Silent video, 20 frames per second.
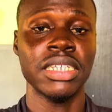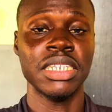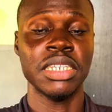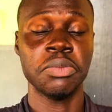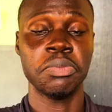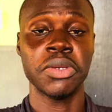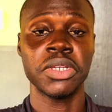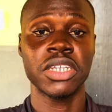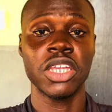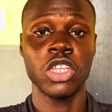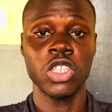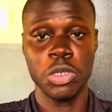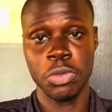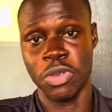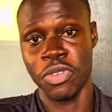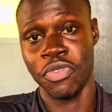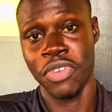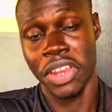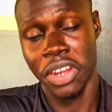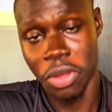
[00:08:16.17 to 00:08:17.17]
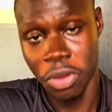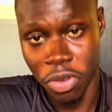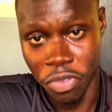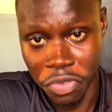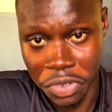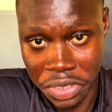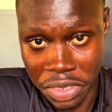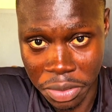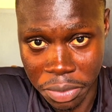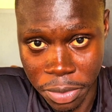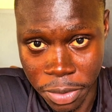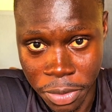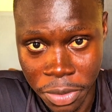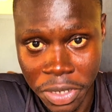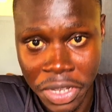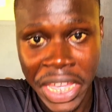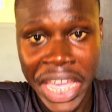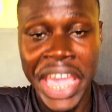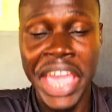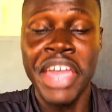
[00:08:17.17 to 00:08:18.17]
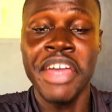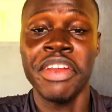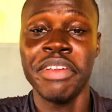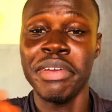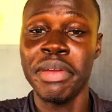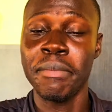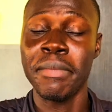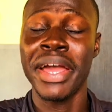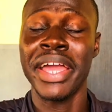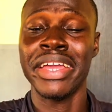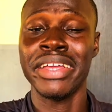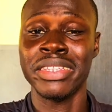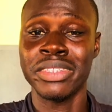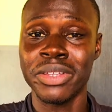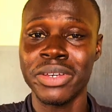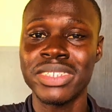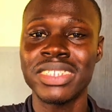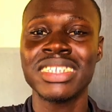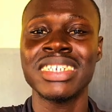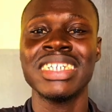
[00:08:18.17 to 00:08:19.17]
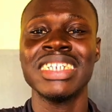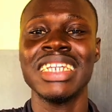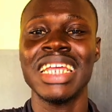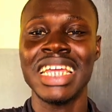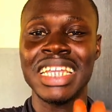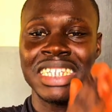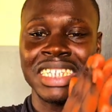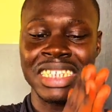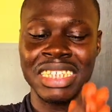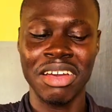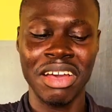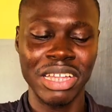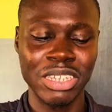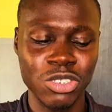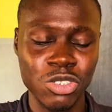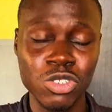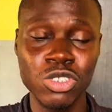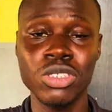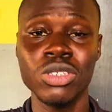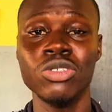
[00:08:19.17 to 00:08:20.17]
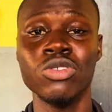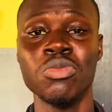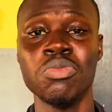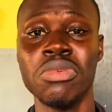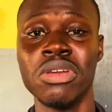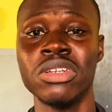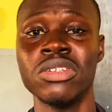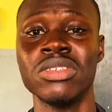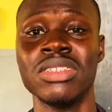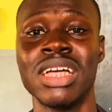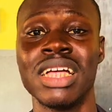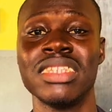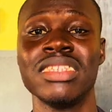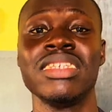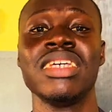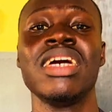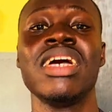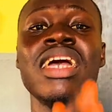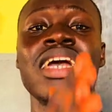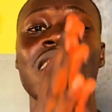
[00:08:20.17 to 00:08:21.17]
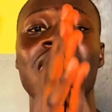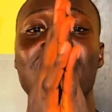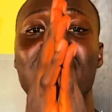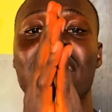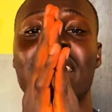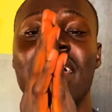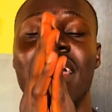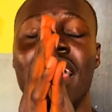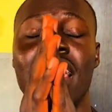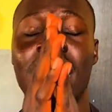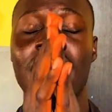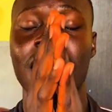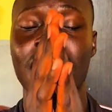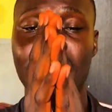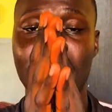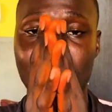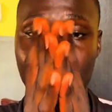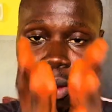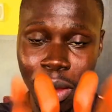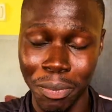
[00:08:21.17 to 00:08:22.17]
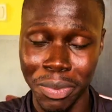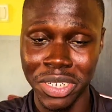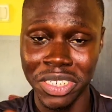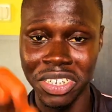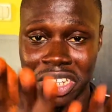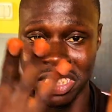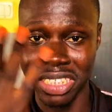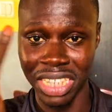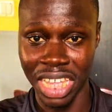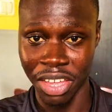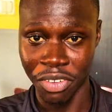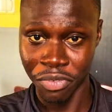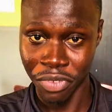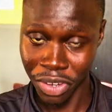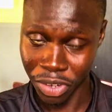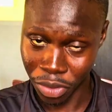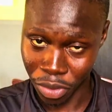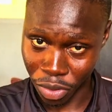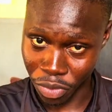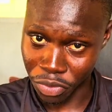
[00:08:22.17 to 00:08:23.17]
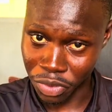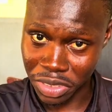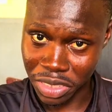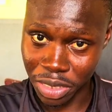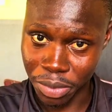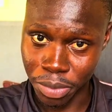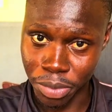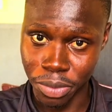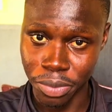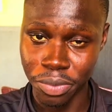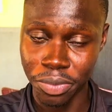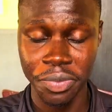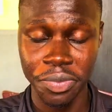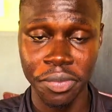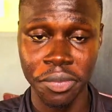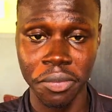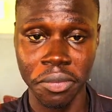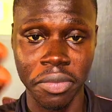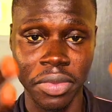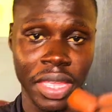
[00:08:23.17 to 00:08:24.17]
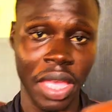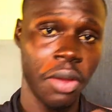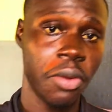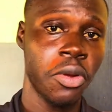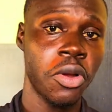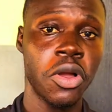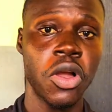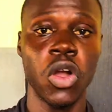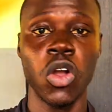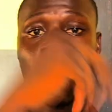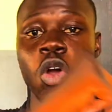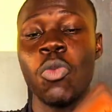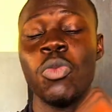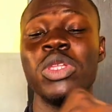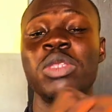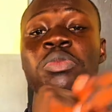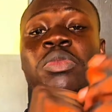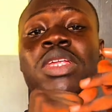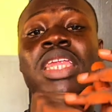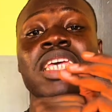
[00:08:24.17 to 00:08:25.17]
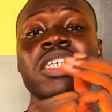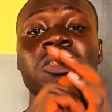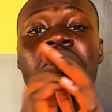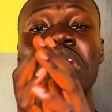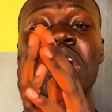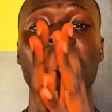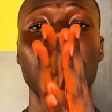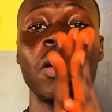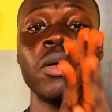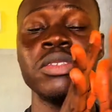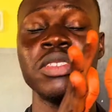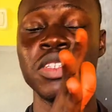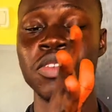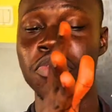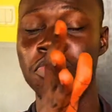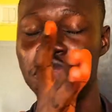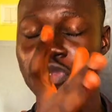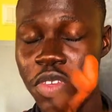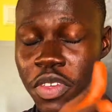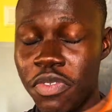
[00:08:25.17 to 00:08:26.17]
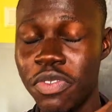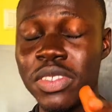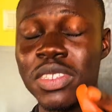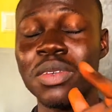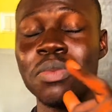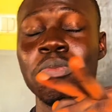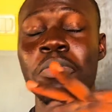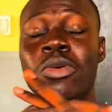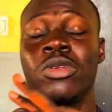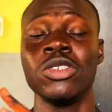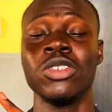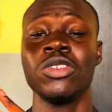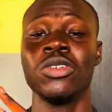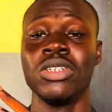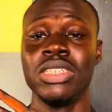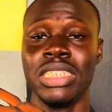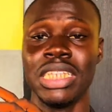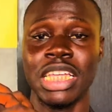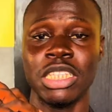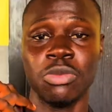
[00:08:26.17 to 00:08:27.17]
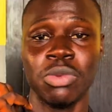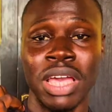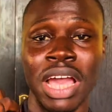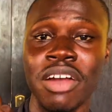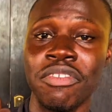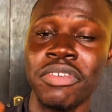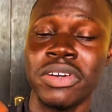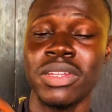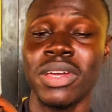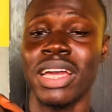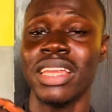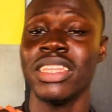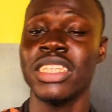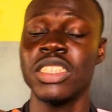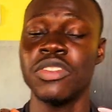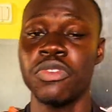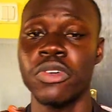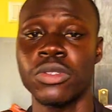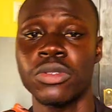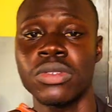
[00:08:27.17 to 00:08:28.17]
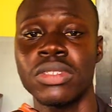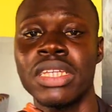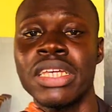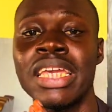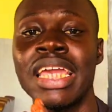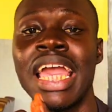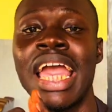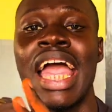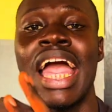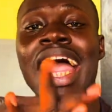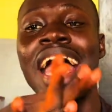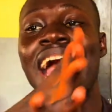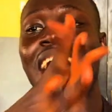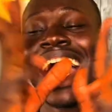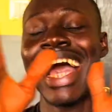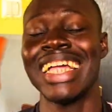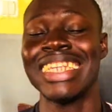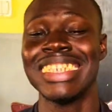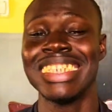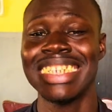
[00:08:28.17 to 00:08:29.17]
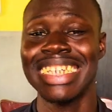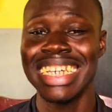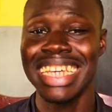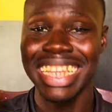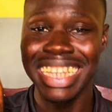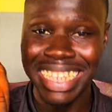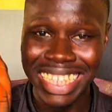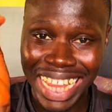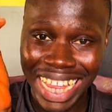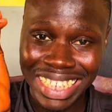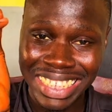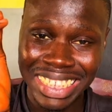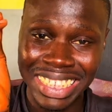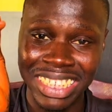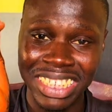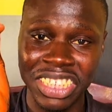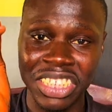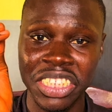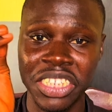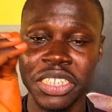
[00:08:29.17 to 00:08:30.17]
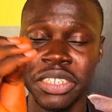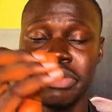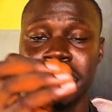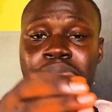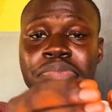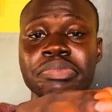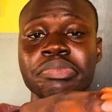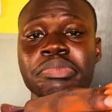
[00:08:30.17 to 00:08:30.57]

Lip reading: the patient will be very comfortable. Remember, in nursing, it is our duty to make sure that our patients are very comfortable. Now, come with me, let's talk about the fifth position that we have on our list for today, and that is the